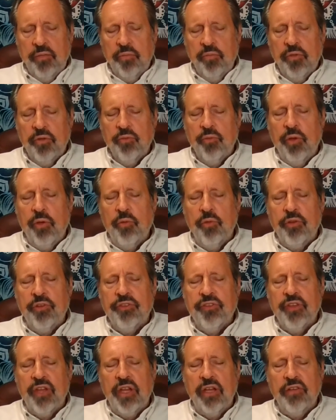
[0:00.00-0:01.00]
but we would
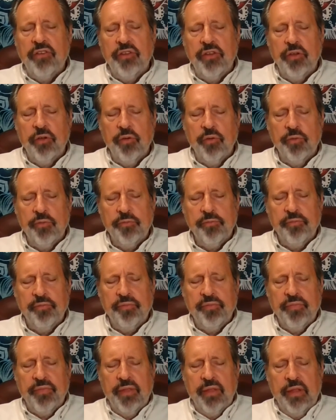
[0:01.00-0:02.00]
say to you
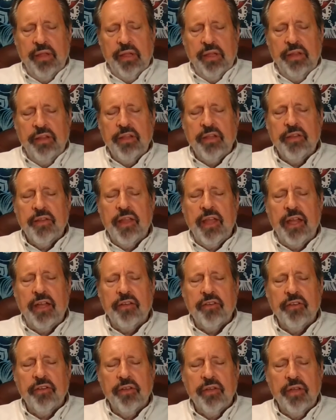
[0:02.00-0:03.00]
that
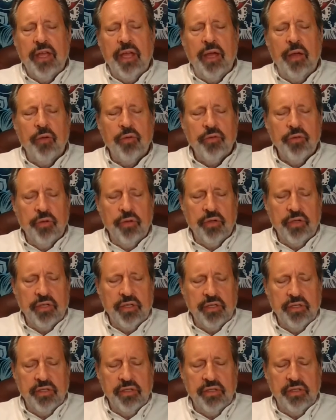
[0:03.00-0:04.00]
that outlook
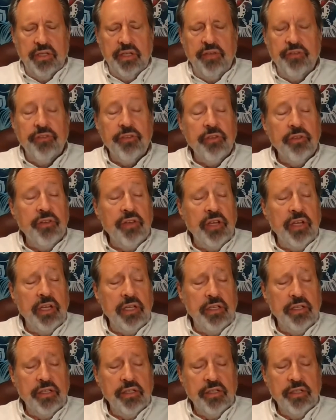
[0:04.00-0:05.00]
is
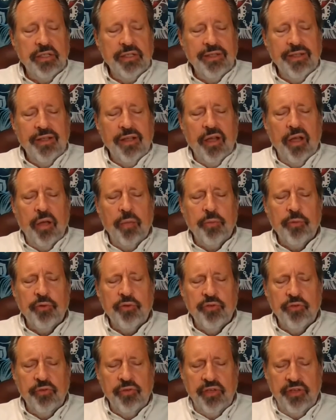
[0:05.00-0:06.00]
indeed
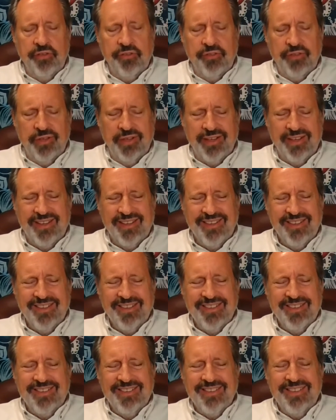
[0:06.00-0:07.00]
opportunistic,
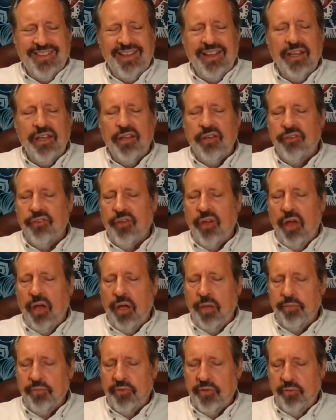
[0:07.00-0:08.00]
it is
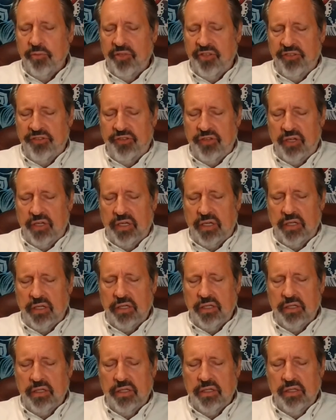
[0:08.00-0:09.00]
optimistic,
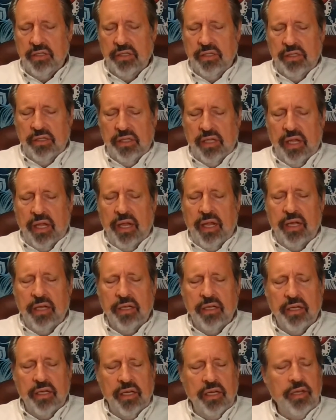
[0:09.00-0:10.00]

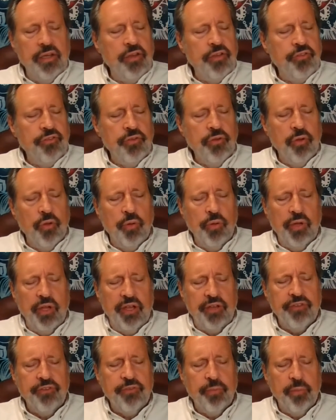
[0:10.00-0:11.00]
and it is no
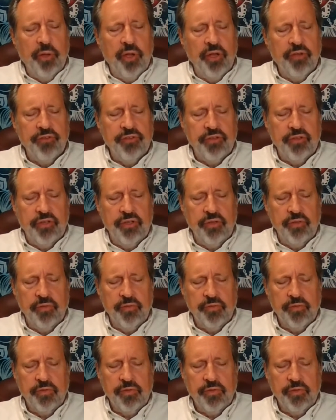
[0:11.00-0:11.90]
less positive.